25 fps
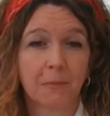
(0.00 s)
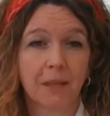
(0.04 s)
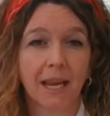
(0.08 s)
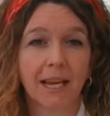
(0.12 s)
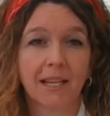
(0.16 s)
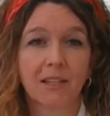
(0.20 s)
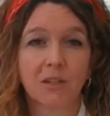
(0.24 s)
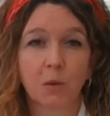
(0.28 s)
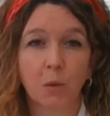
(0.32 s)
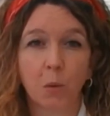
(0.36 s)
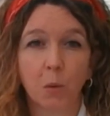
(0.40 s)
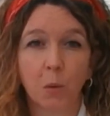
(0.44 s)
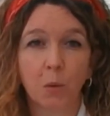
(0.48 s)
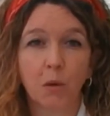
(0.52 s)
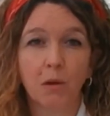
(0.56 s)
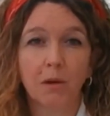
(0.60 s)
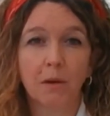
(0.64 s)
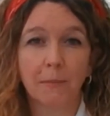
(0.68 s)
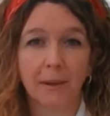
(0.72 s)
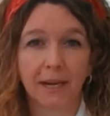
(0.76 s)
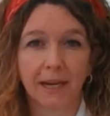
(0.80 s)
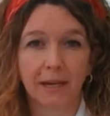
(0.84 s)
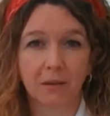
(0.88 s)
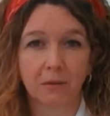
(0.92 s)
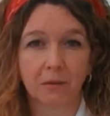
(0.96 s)
It's all
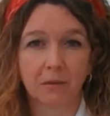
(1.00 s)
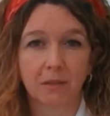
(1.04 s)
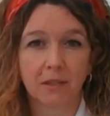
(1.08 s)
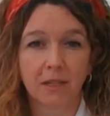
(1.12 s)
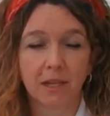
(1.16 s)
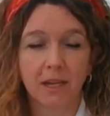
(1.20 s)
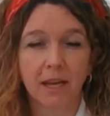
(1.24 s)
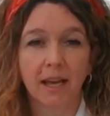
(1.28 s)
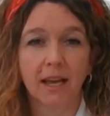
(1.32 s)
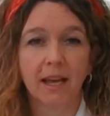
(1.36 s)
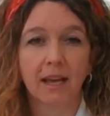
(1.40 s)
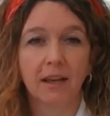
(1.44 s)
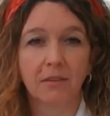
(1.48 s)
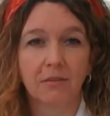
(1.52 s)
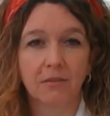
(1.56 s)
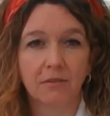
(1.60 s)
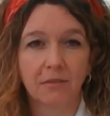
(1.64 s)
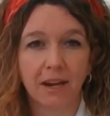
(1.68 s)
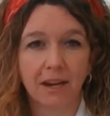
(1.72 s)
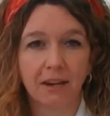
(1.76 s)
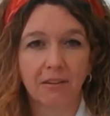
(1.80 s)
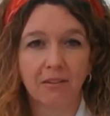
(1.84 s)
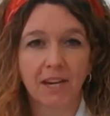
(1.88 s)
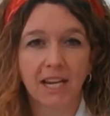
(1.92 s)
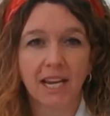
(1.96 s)
about a
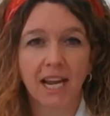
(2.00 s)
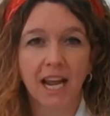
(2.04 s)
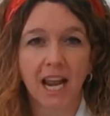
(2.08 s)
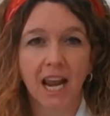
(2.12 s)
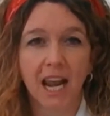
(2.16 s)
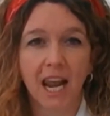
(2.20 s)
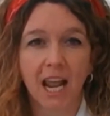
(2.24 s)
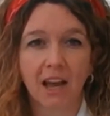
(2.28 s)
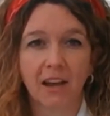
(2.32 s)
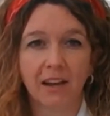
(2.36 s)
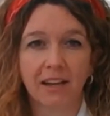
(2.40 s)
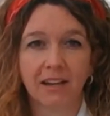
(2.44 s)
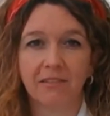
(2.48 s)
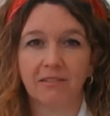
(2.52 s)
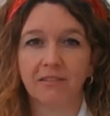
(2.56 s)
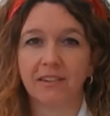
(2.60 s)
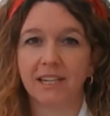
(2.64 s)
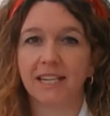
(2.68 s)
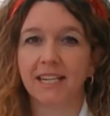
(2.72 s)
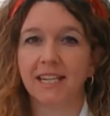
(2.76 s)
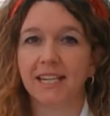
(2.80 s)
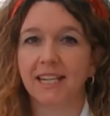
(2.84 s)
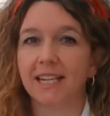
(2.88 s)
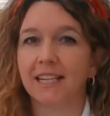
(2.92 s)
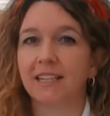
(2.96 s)
very
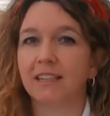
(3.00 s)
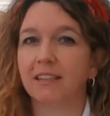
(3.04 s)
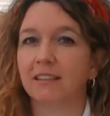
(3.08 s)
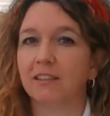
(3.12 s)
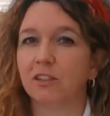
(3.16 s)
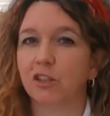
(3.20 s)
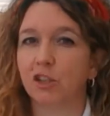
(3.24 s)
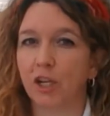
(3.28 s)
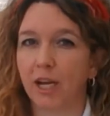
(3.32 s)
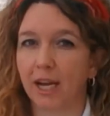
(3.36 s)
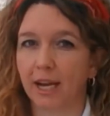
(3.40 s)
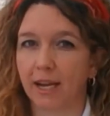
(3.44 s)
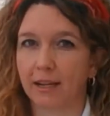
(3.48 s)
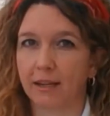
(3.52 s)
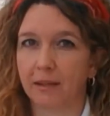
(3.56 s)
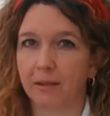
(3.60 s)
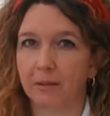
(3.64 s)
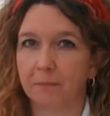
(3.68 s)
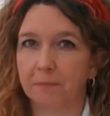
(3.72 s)
lively little chick.